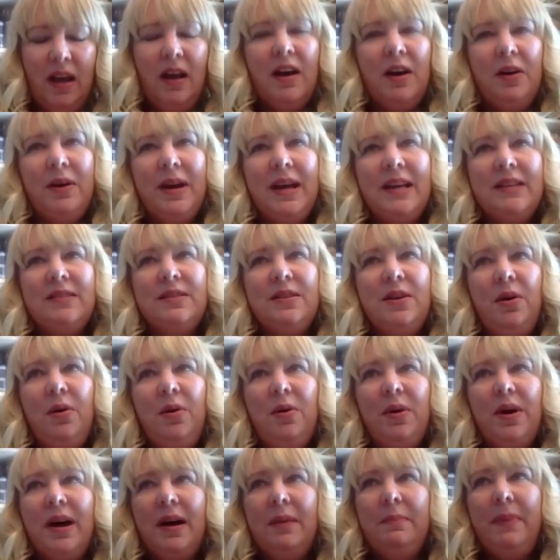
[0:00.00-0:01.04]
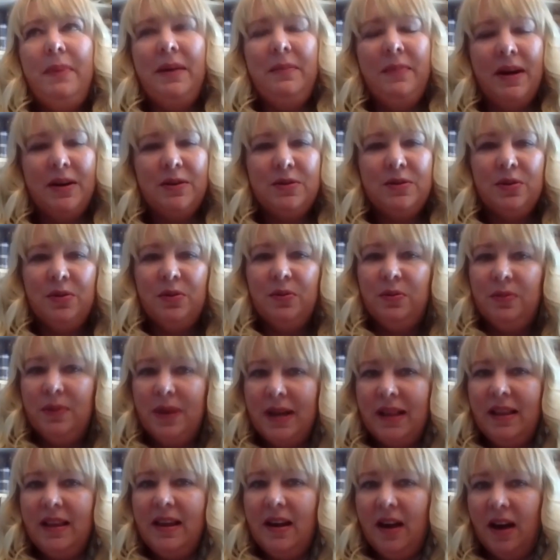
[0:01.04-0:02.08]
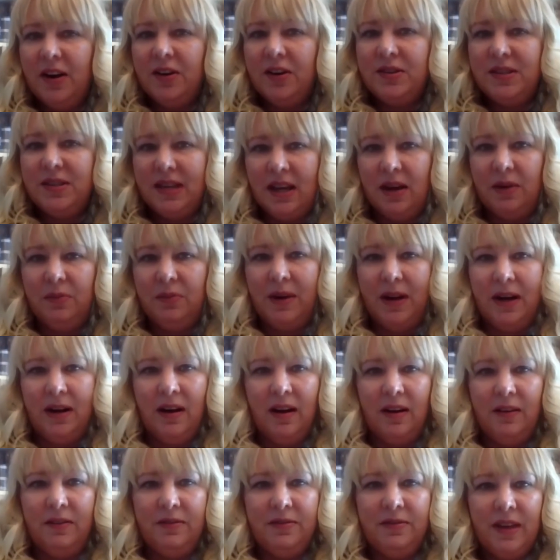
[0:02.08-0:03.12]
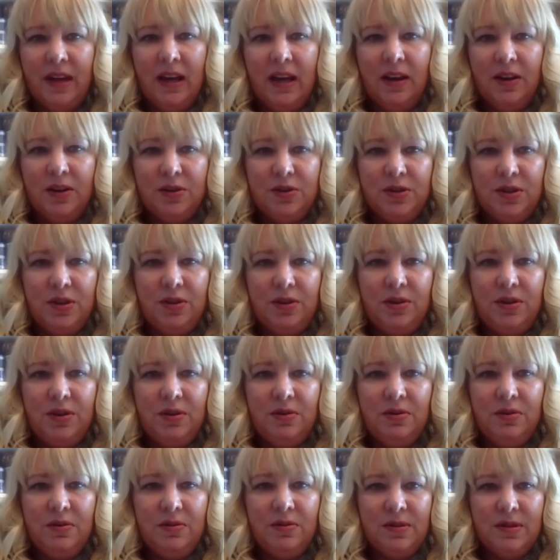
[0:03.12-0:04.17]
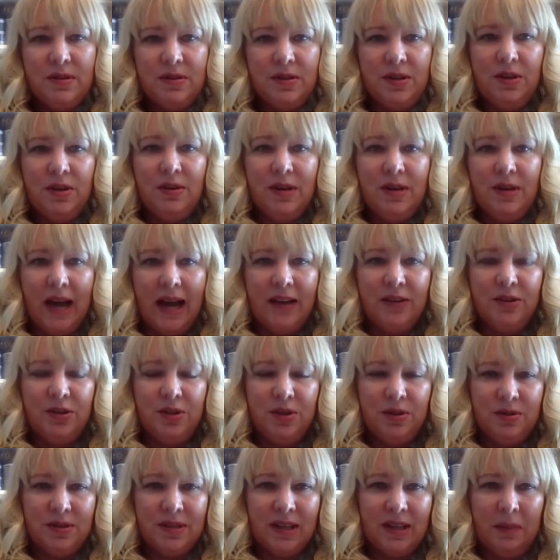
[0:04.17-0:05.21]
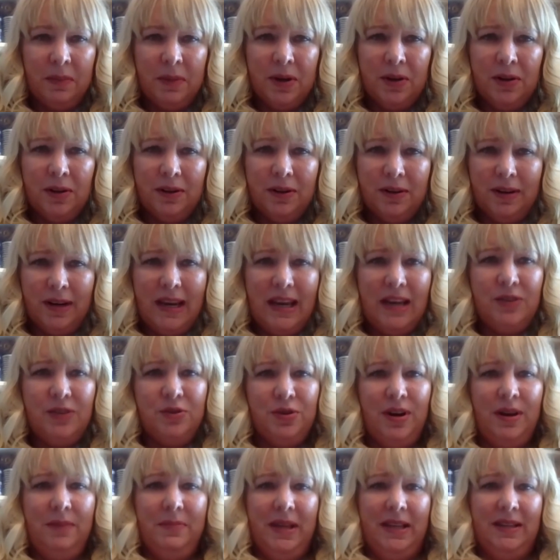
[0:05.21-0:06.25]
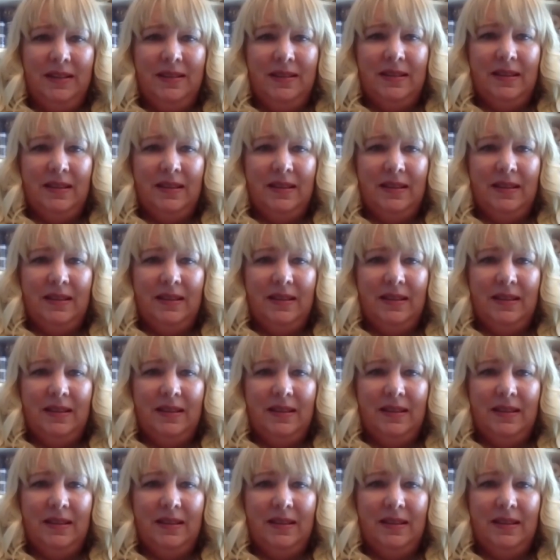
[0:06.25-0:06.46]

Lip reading: Mm-hmm. Okay, so bed bugs are really hard to get rid of. Do you guys use chemical or heat treatments?